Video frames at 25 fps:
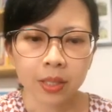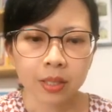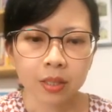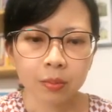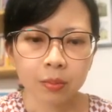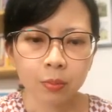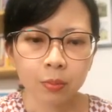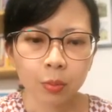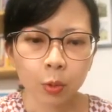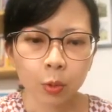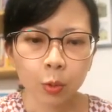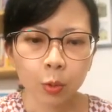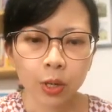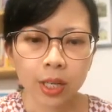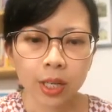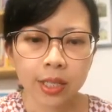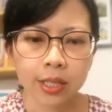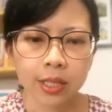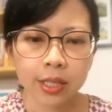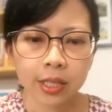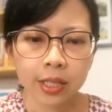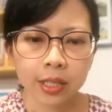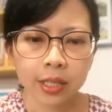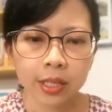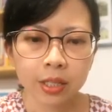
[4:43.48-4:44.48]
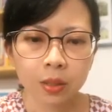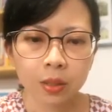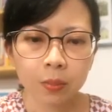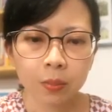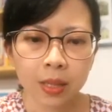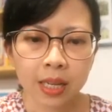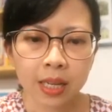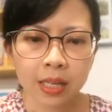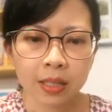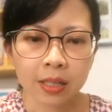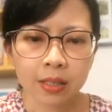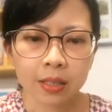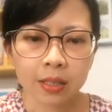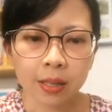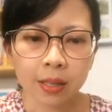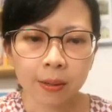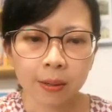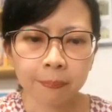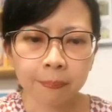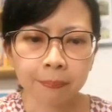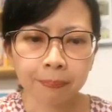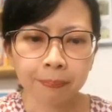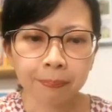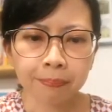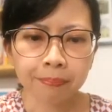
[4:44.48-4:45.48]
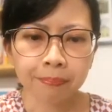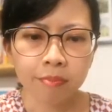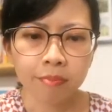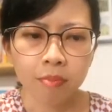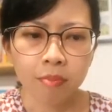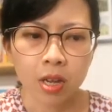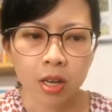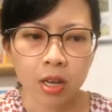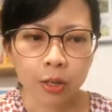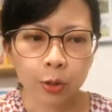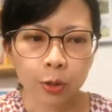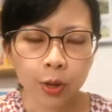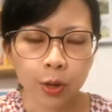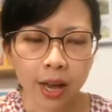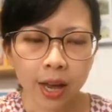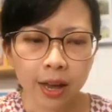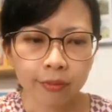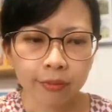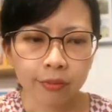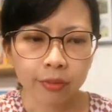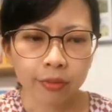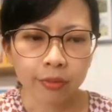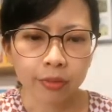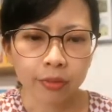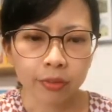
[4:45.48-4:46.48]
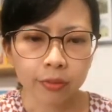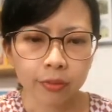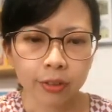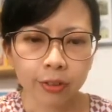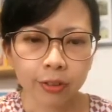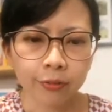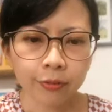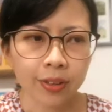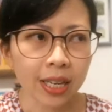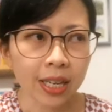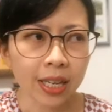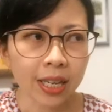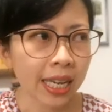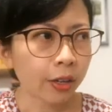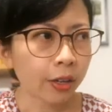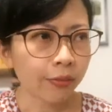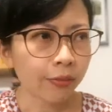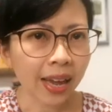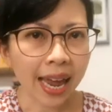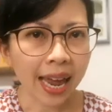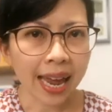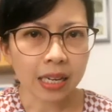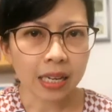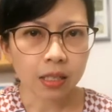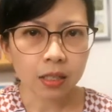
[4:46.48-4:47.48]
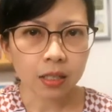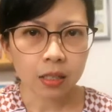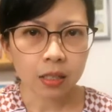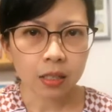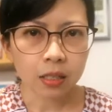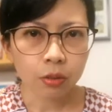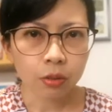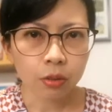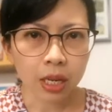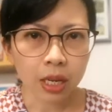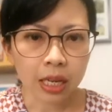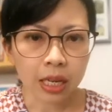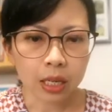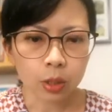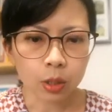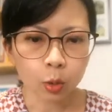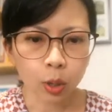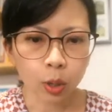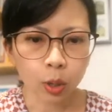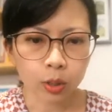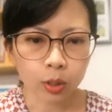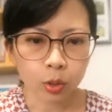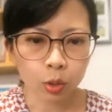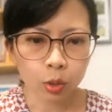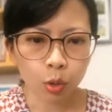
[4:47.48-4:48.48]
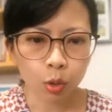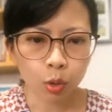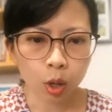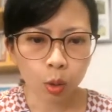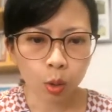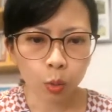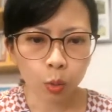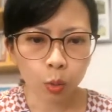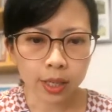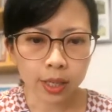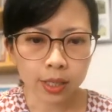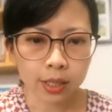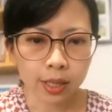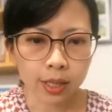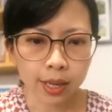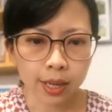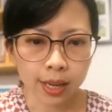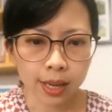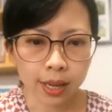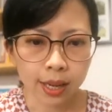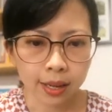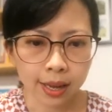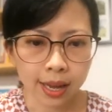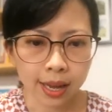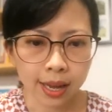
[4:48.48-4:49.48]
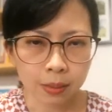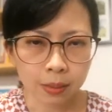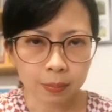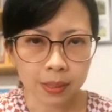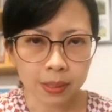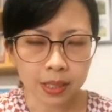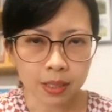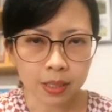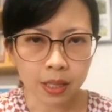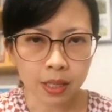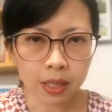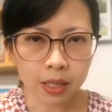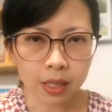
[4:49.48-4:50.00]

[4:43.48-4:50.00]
Word here just means you have the feeling of hate, really. It's quite a strong word, enmity.